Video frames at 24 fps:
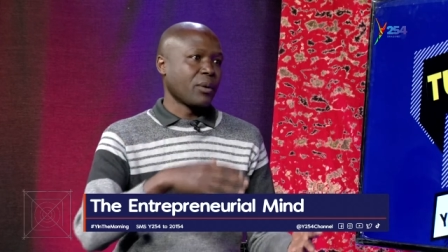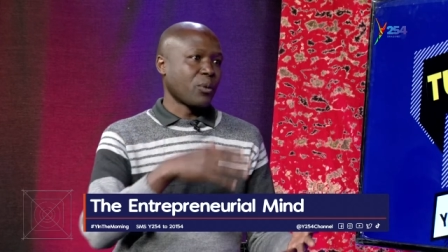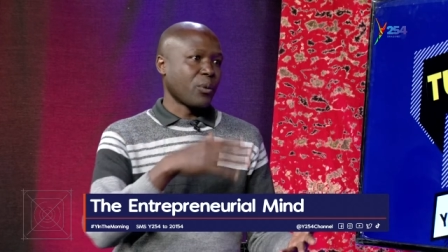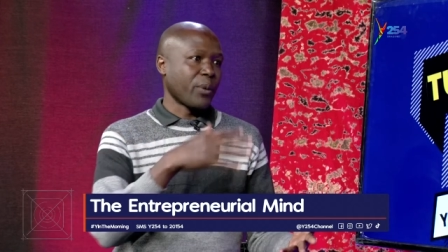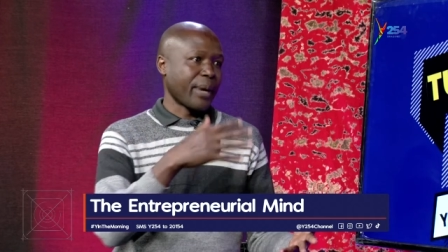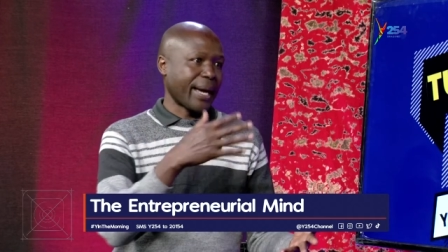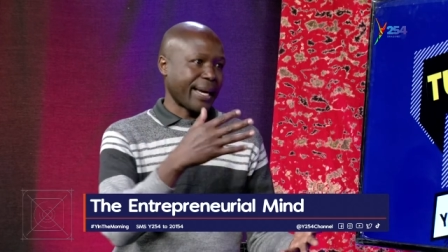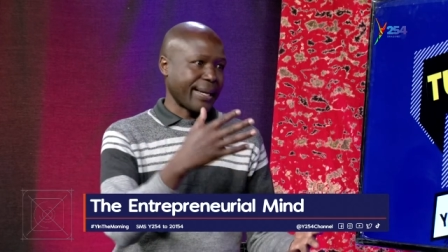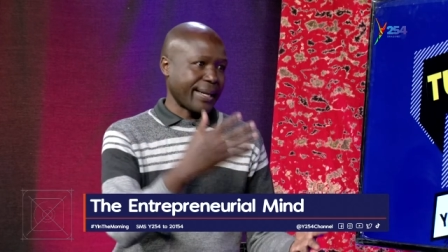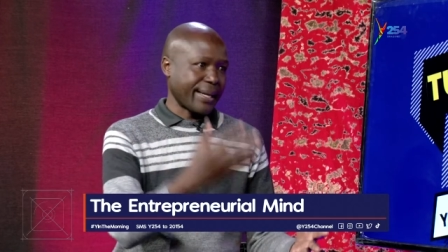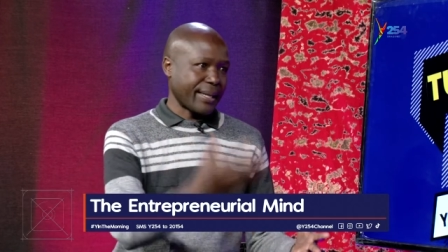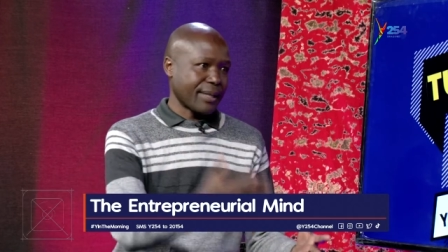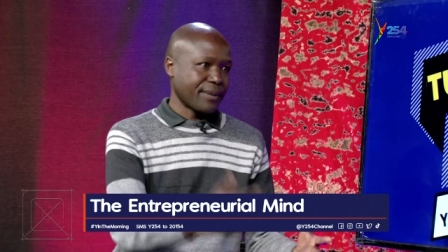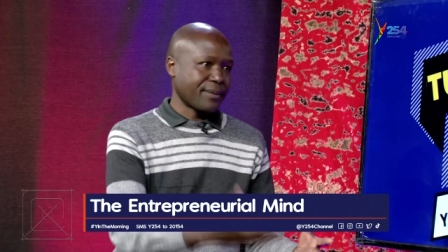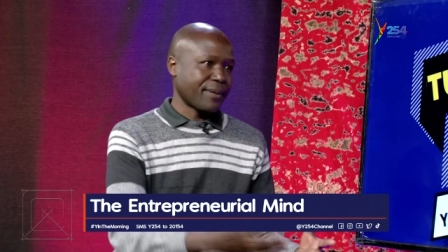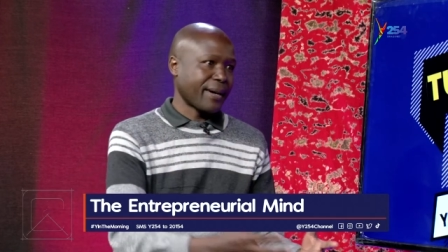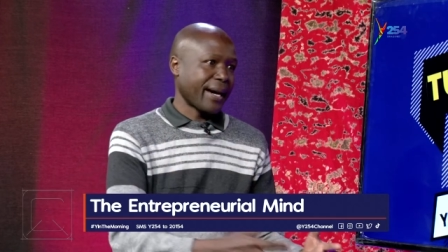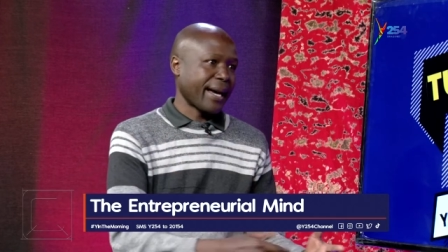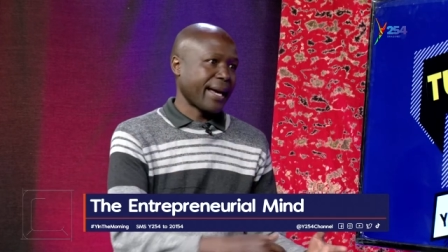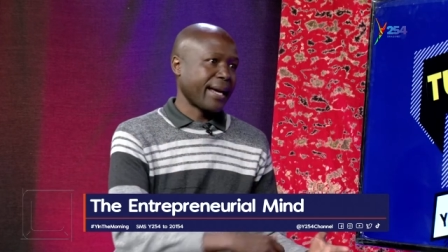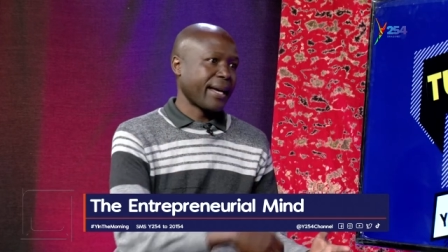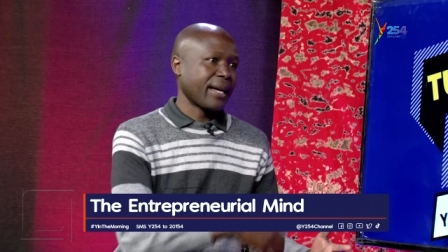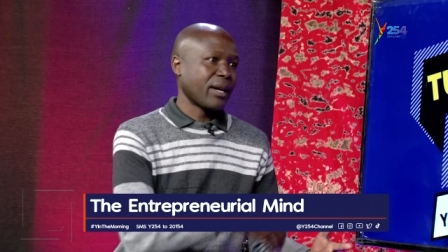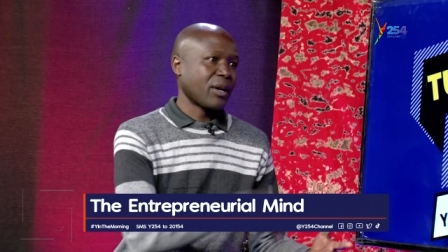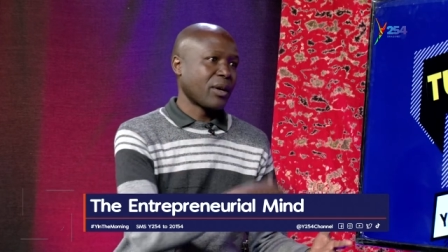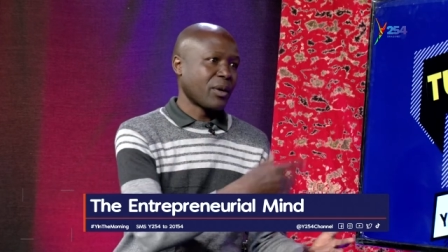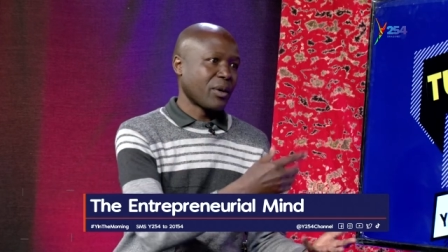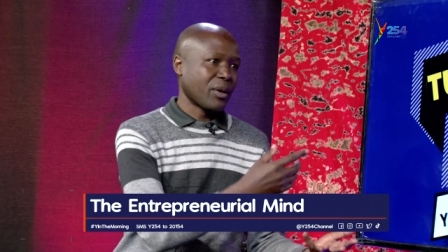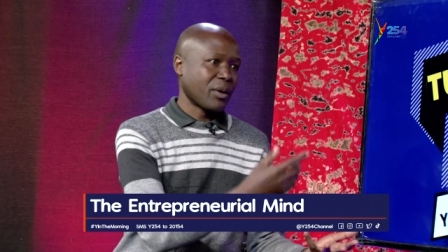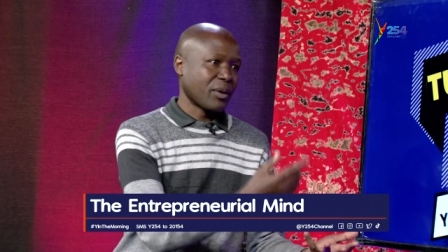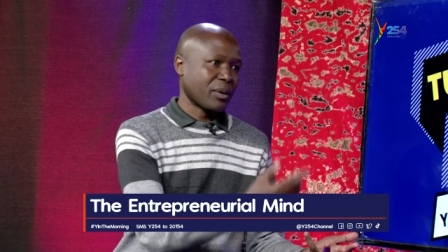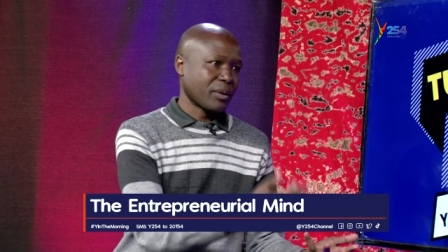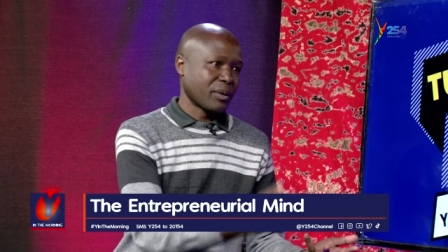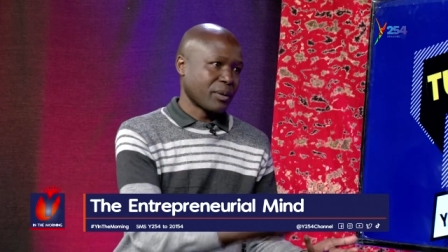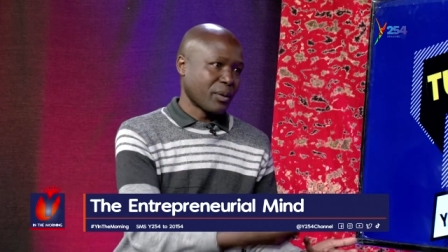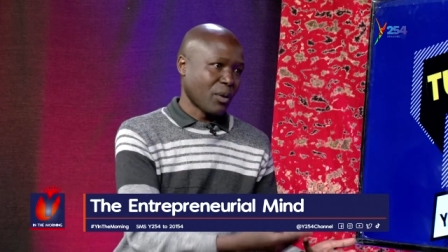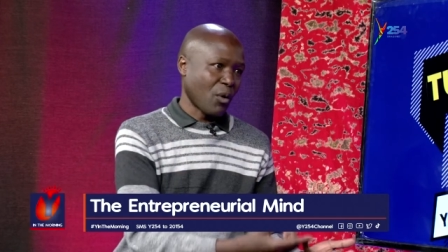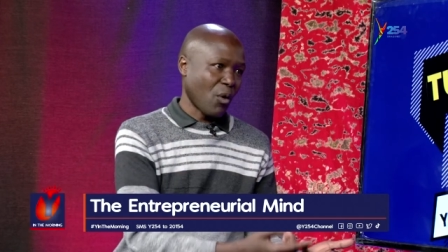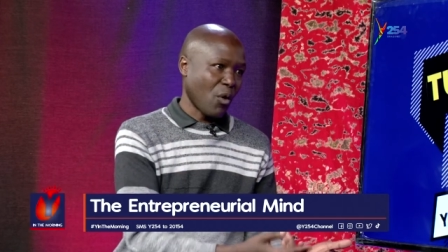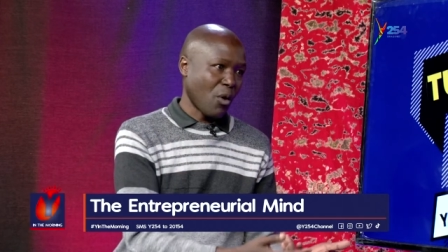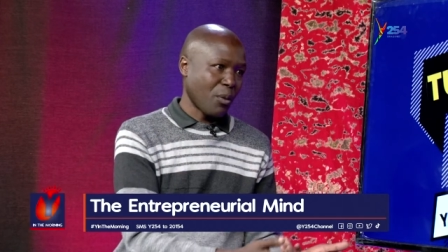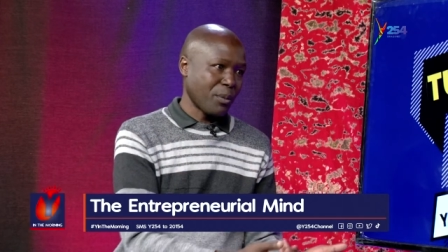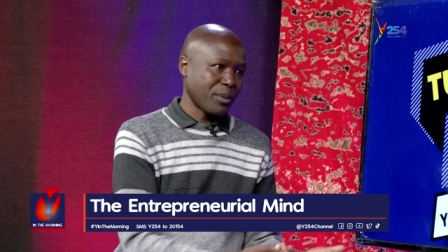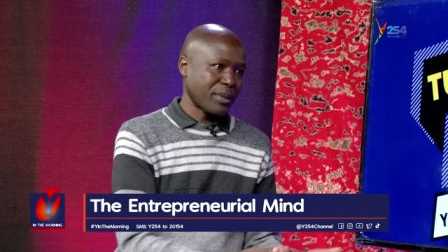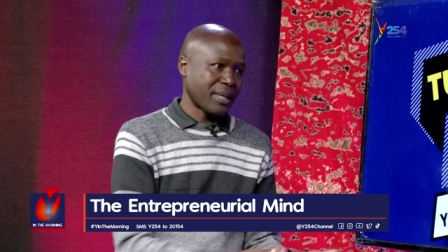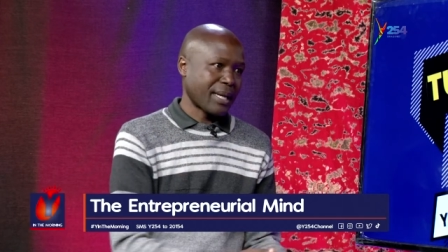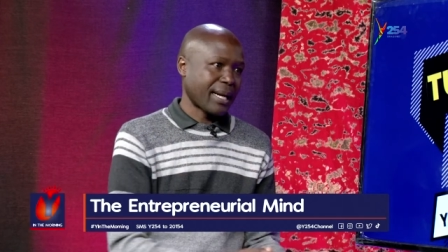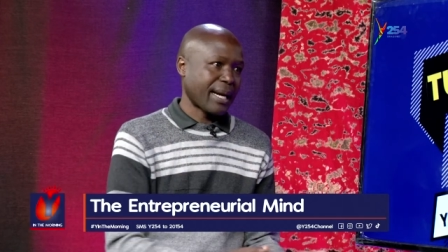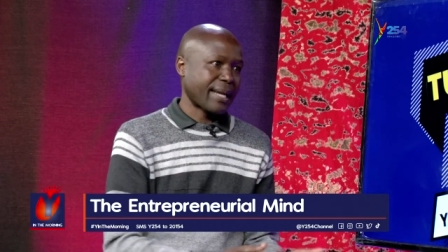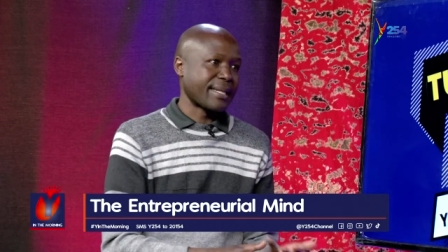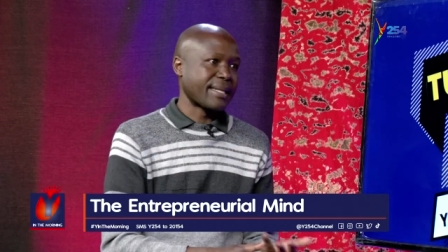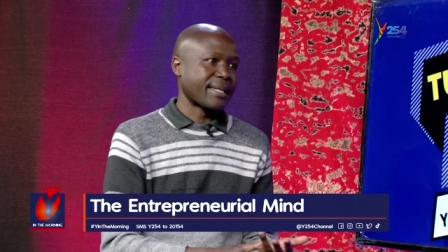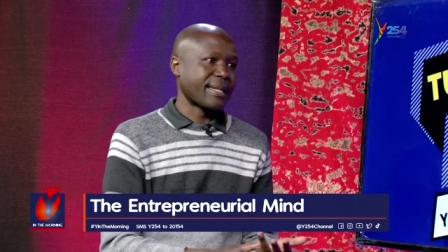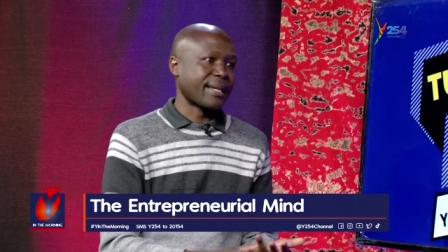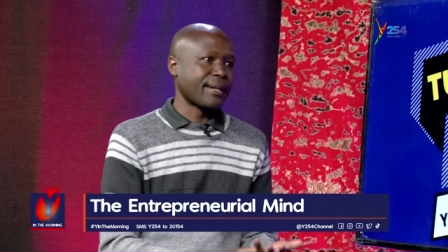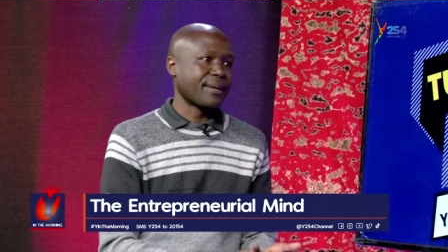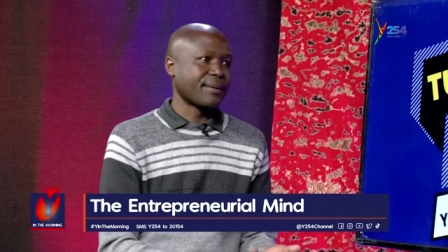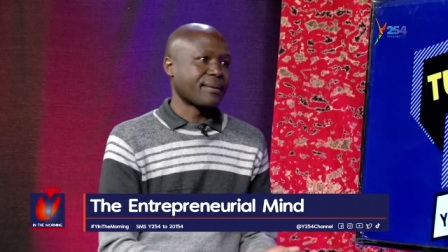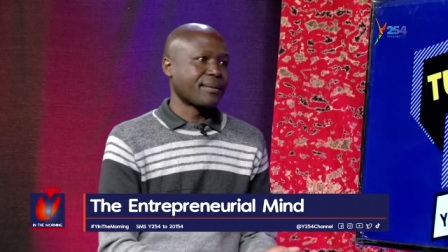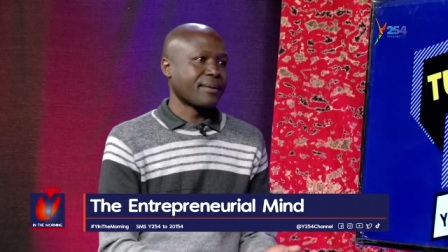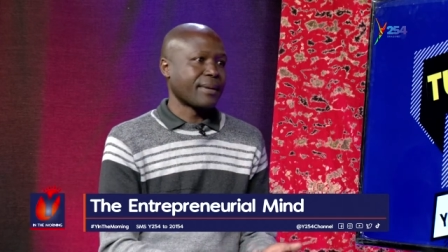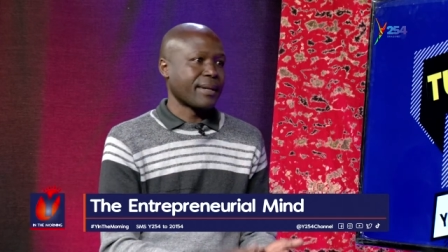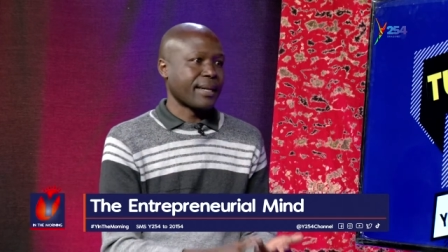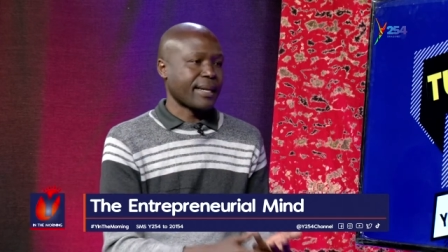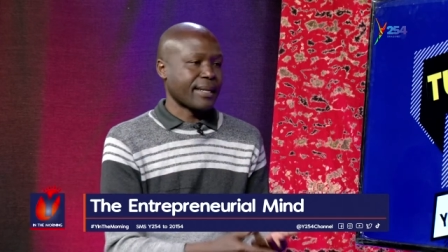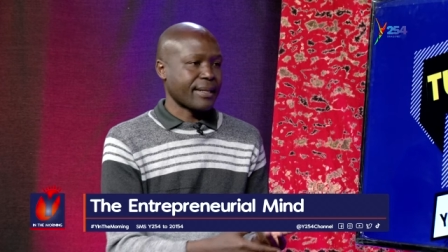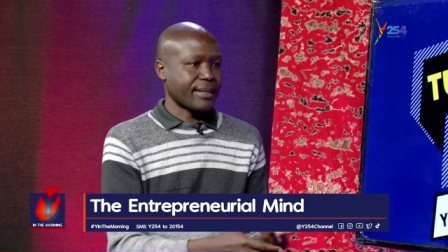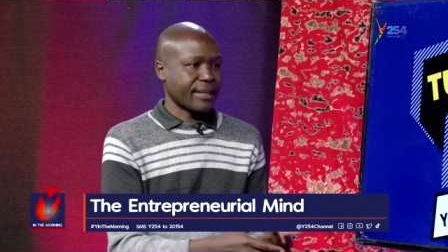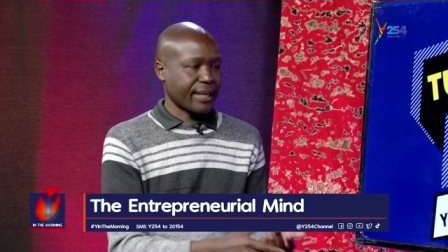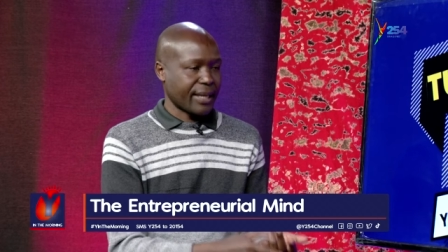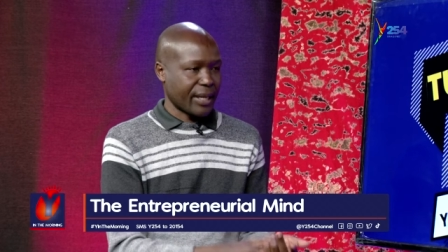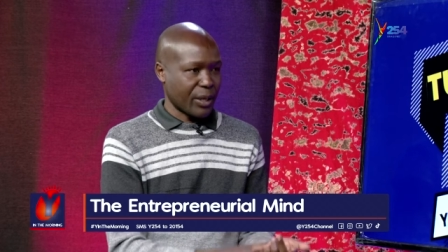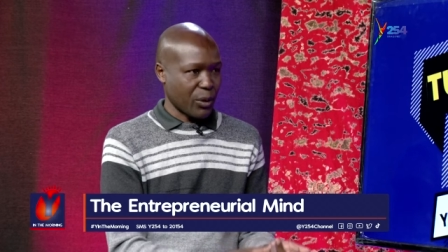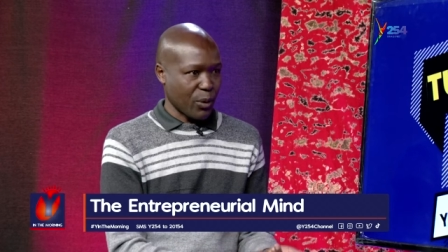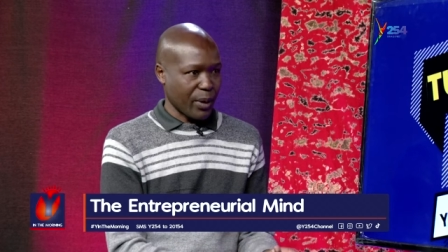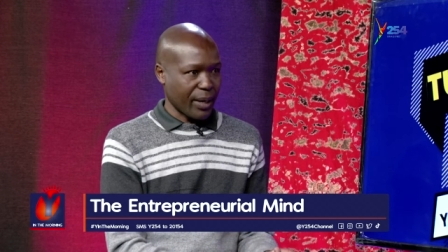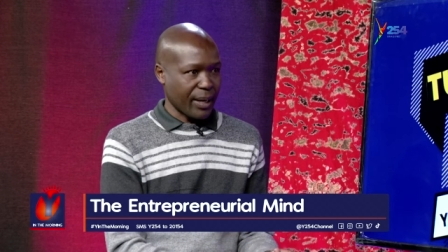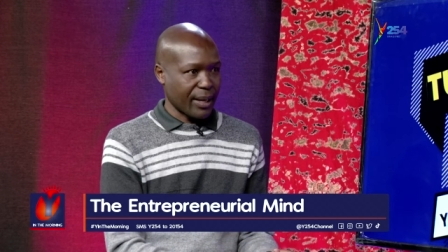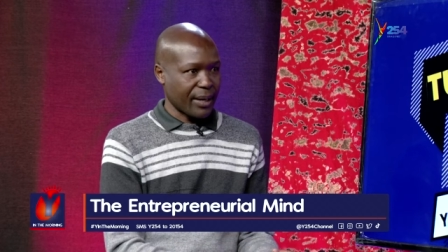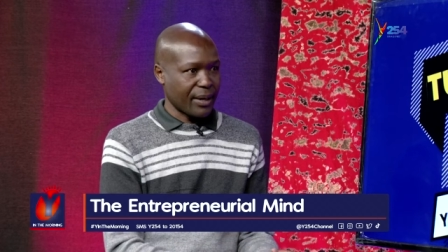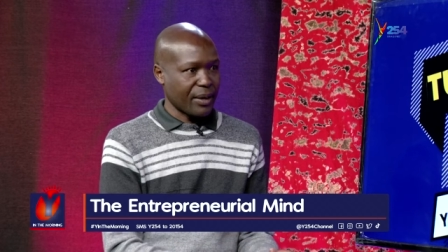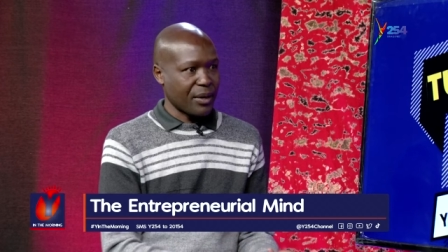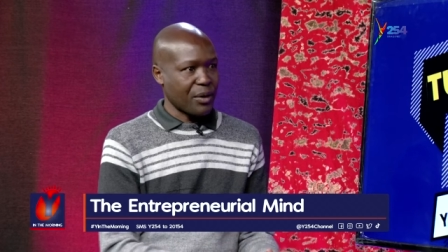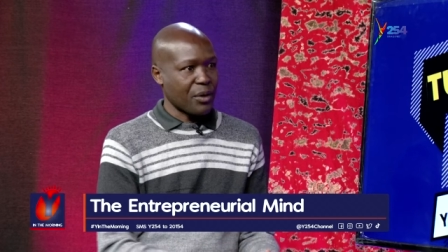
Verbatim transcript: we identify homes that are safe and secure